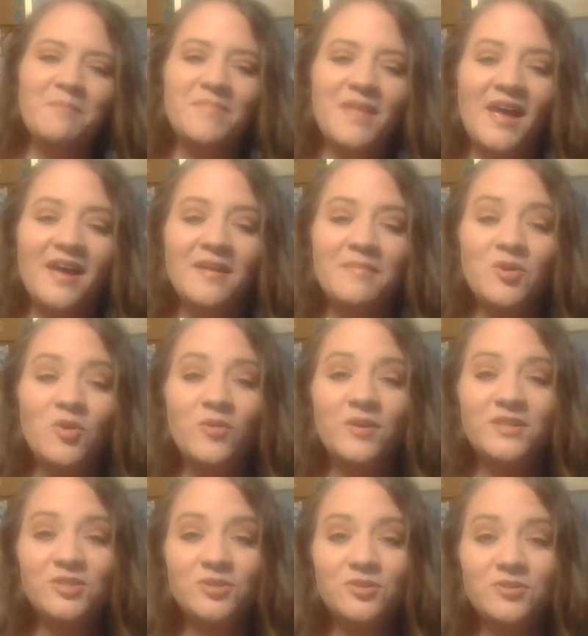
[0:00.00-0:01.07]
I'm
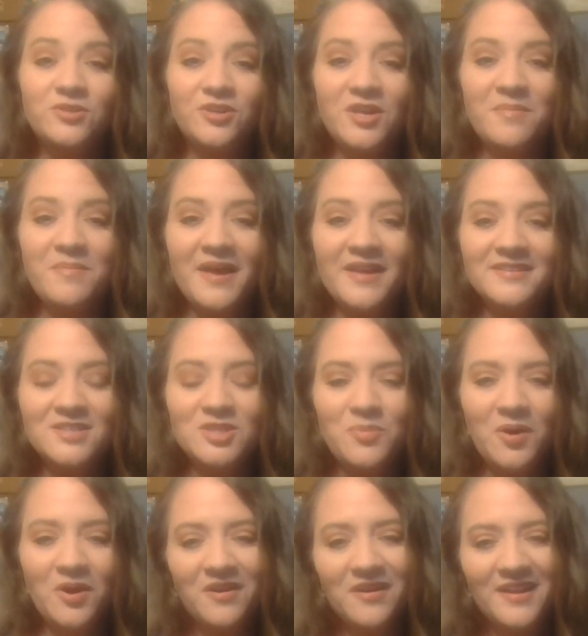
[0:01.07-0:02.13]
going to turn it back to the
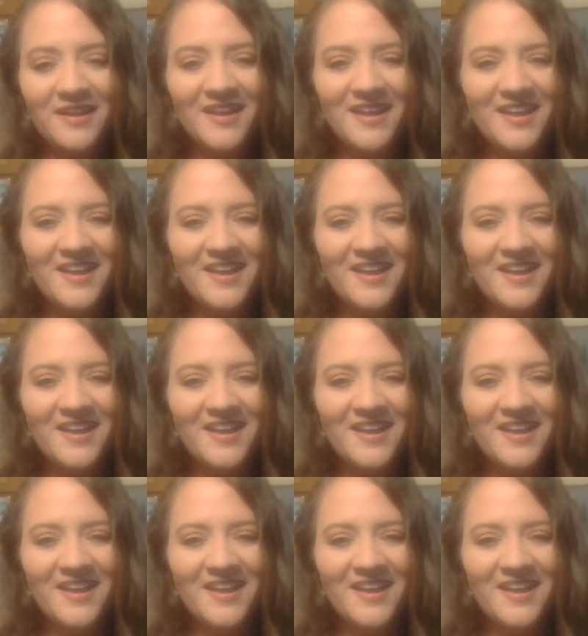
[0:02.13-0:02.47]
party.